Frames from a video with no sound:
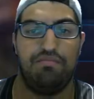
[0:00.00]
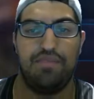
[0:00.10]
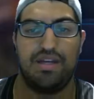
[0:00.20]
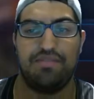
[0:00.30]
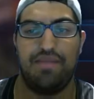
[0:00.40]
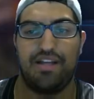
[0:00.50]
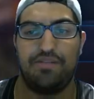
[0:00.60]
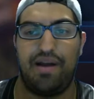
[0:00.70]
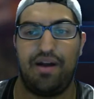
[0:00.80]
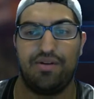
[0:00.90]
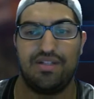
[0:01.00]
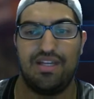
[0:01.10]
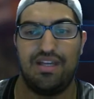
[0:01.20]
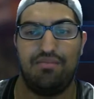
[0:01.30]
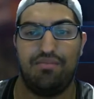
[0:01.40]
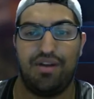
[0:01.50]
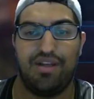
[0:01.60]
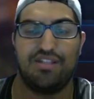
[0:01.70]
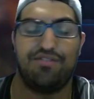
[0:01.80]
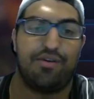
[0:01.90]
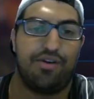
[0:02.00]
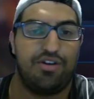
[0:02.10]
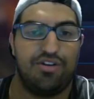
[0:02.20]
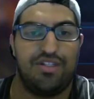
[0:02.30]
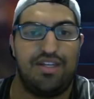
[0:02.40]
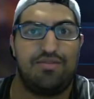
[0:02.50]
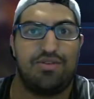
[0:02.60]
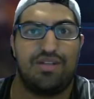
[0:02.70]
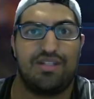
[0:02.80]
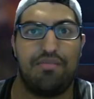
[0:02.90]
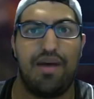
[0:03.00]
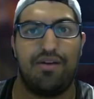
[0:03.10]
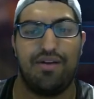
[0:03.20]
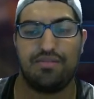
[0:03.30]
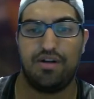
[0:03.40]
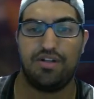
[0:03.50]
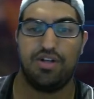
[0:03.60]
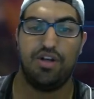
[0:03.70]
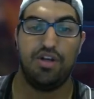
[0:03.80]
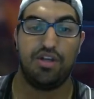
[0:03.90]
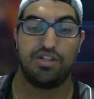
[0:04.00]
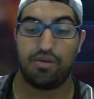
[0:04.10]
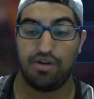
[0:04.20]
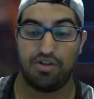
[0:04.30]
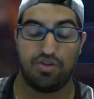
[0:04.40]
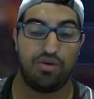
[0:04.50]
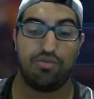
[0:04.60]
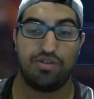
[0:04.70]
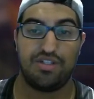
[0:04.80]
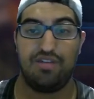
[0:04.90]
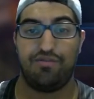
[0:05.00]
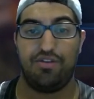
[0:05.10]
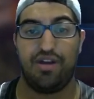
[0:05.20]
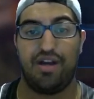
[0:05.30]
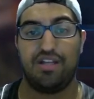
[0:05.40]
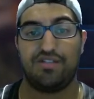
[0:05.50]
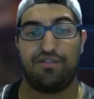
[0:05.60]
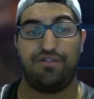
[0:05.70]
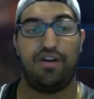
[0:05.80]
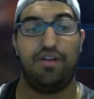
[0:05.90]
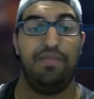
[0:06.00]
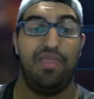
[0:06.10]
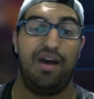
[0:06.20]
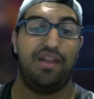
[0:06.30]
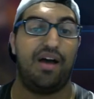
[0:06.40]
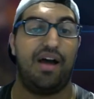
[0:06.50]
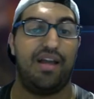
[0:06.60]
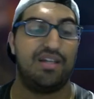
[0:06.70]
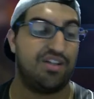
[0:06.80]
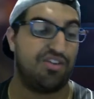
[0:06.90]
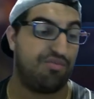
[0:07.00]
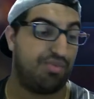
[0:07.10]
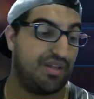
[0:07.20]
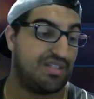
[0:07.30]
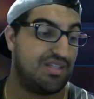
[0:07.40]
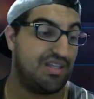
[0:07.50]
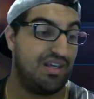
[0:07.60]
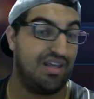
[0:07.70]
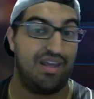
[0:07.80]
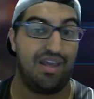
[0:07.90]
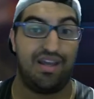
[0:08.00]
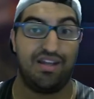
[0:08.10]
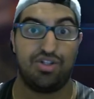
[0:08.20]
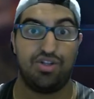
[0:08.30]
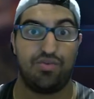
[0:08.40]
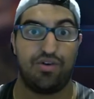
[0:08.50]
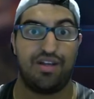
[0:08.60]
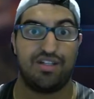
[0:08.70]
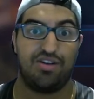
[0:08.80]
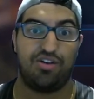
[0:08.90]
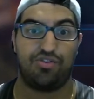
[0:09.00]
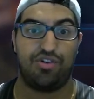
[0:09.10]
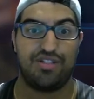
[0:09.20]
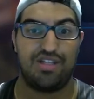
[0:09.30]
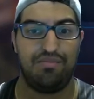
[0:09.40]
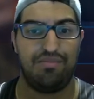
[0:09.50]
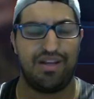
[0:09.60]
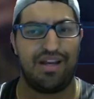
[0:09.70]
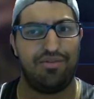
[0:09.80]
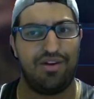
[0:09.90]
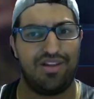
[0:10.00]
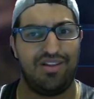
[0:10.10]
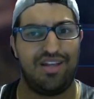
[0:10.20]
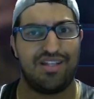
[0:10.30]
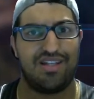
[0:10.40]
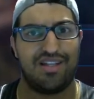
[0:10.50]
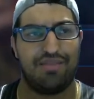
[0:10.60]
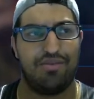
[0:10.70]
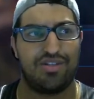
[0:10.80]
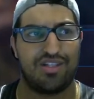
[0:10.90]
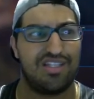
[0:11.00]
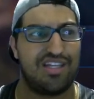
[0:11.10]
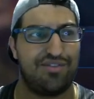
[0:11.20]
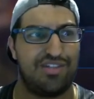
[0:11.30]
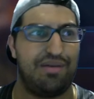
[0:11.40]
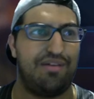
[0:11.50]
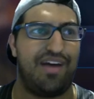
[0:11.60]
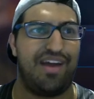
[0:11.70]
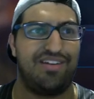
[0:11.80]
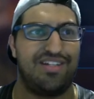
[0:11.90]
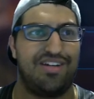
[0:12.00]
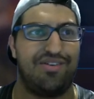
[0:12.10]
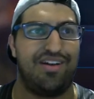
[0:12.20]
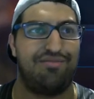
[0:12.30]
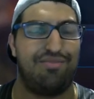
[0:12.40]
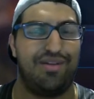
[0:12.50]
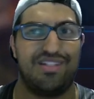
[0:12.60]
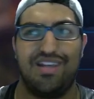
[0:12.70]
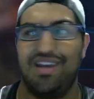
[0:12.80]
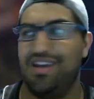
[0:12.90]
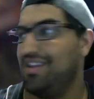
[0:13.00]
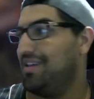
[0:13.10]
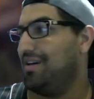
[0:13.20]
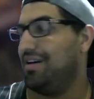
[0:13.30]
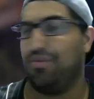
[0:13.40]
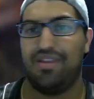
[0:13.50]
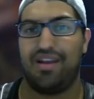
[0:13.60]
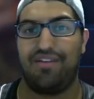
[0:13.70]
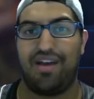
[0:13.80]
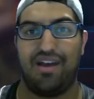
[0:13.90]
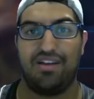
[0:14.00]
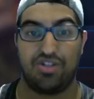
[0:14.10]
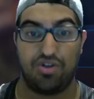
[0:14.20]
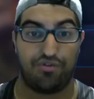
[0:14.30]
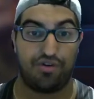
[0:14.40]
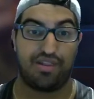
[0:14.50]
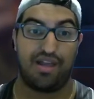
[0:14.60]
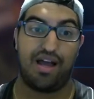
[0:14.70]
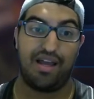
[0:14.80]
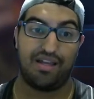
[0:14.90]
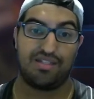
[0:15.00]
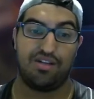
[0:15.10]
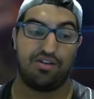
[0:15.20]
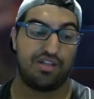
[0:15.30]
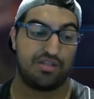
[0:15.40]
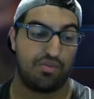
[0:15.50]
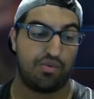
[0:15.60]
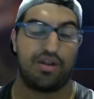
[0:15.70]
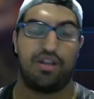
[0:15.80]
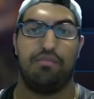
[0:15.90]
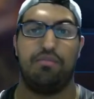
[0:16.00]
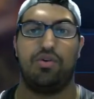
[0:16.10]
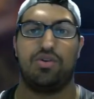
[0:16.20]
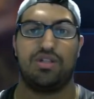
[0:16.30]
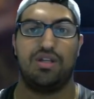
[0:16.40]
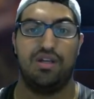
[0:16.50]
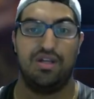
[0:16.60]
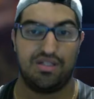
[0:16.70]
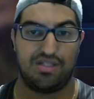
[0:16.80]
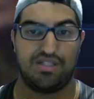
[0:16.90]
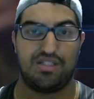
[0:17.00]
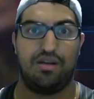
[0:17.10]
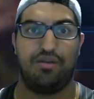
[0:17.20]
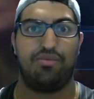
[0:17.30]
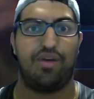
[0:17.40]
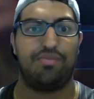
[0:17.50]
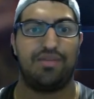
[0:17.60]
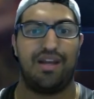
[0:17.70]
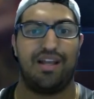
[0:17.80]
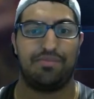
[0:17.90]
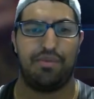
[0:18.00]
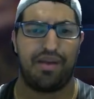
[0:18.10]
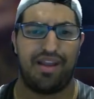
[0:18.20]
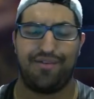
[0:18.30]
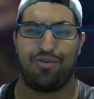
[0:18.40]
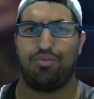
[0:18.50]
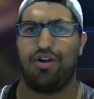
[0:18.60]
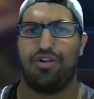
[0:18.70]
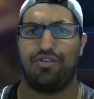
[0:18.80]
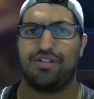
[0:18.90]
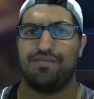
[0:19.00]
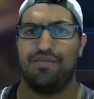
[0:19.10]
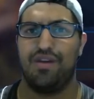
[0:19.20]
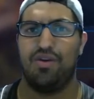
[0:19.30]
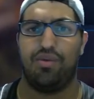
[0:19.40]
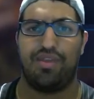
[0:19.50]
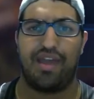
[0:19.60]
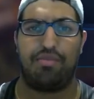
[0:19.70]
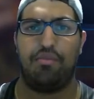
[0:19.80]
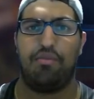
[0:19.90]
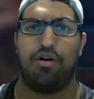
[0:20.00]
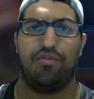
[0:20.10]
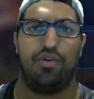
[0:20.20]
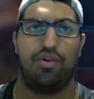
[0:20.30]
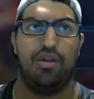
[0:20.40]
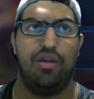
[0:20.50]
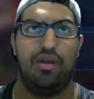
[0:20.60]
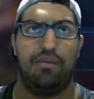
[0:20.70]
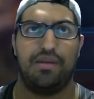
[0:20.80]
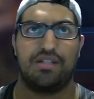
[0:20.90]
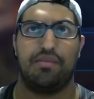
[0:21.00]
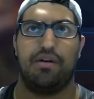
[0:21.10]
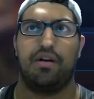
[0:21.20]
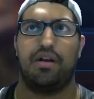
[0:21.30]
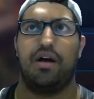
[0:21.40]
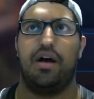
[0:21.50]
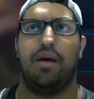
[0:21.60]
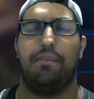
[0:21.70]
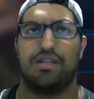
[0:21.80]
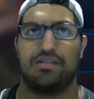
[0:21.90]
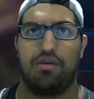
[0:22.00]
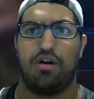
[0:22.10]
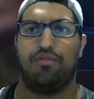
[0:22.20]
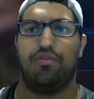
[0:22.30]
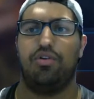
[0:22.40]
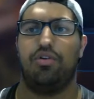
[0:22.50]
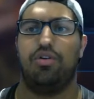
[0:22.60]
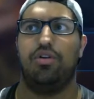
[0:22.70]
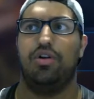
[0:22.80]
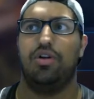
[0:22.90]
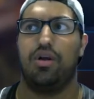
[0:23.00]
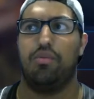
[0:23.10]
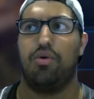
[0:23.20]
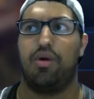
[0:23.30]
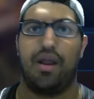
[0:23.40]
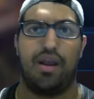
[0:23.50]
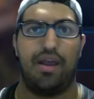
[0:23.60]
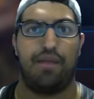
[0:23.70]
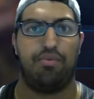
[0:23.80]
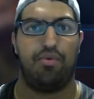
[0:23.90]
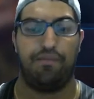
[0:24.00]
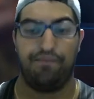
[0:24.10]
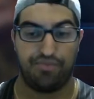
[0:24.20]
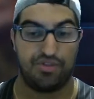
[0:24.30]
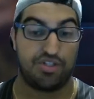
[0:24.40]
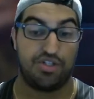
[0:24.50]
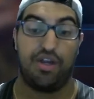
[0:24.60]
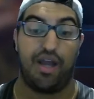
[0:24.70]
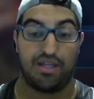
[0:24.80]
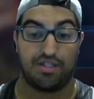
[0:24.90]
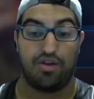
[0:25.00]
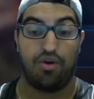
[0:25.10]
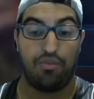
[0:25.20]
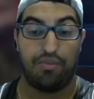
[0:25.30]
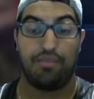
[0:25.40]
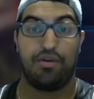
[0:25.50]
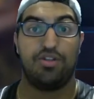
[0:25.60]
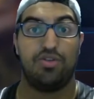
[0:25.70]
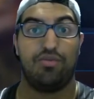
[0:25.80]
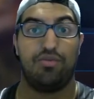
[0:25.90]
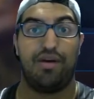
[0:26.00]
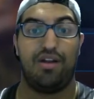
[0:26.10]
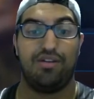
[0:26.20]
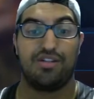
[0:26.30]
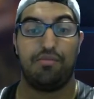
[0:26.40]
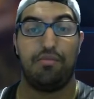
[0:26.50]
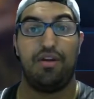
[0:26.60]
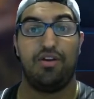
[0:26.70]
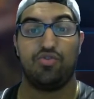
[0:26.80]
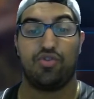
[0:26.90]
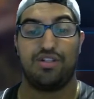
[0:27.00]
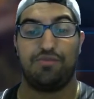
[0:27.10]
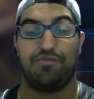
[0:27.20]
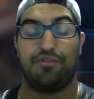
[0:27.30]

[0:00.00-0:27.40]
mixed-match power team, but it's a very good team, so it doesn't matter as much. So I'm going to do one more team for you guys for fun on the highest tier of Blitz. And it should work. It's an Ultron team, but ironically, it's not the most successful team I've had on tier 8 of Blitz. The one that I've had so far at the highest tier that's been working the most since the update has been my Hero Brawlers, with Captain Marvel, Miss America, Miss Marvel, Gamora, and Deadpool. Just so you guys know. But I'm going to do one more battle, and it's going to be my Ultron team for